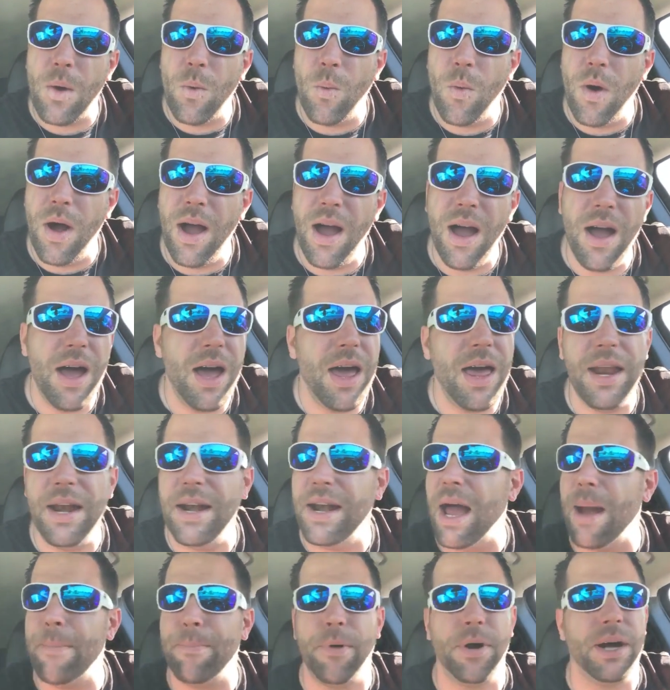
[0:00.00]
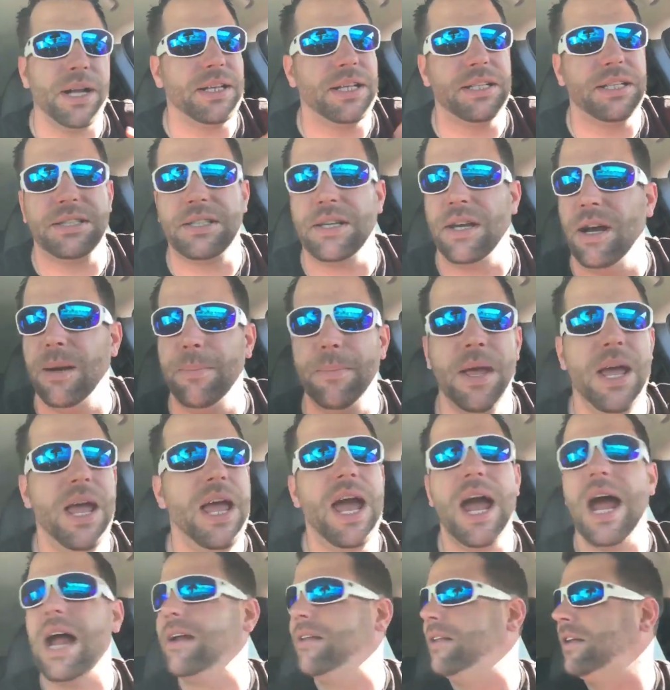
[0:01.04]
Why did I bring this up
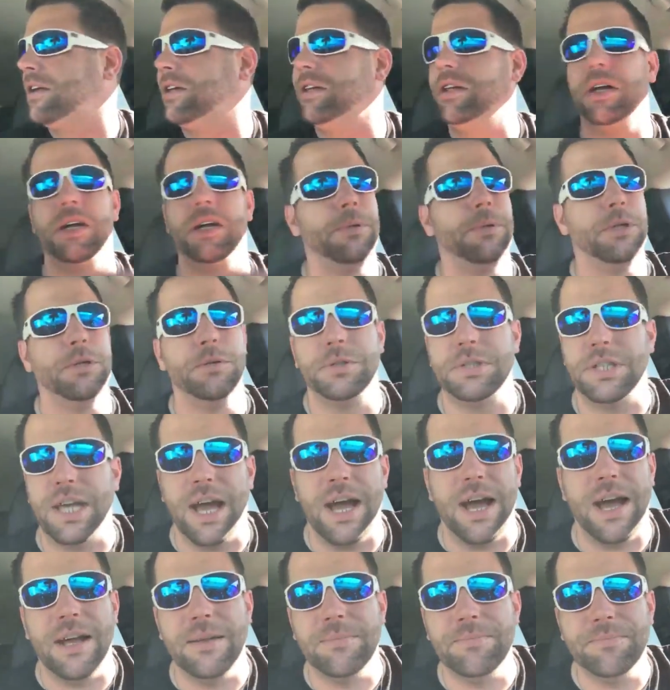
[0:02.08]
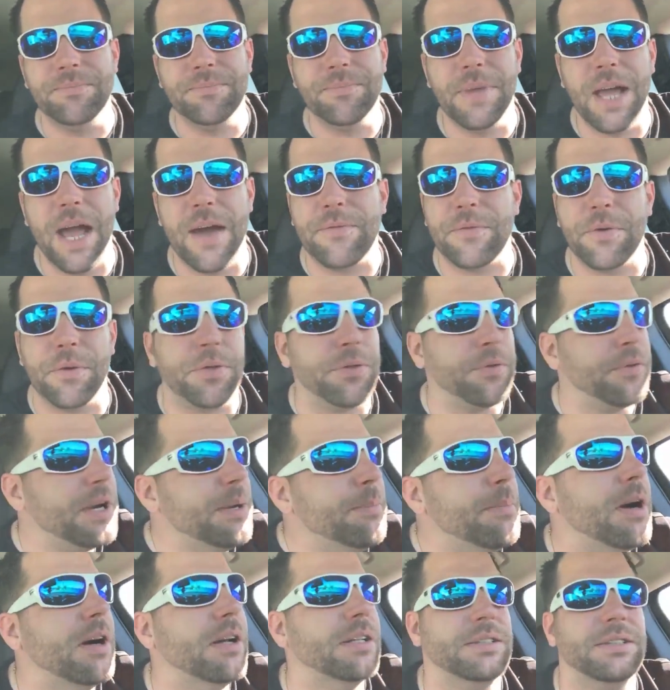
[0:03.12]
out of the clear sky after 3
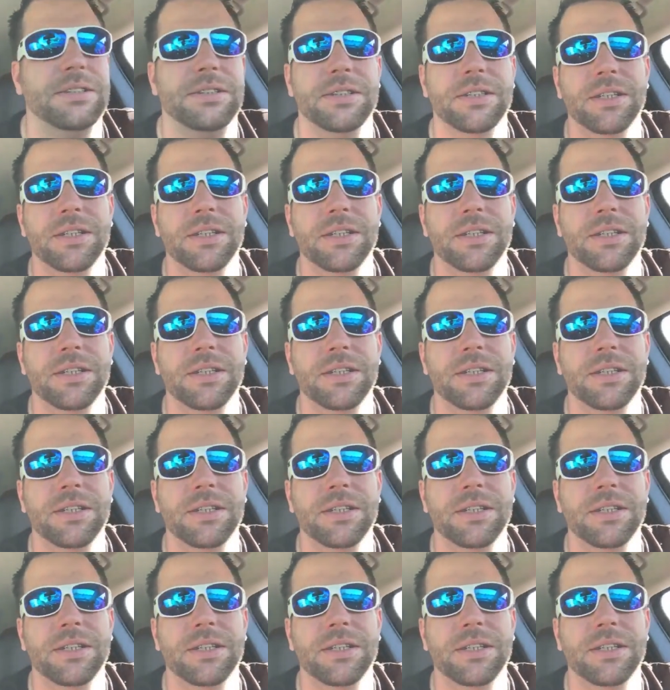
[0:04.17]
months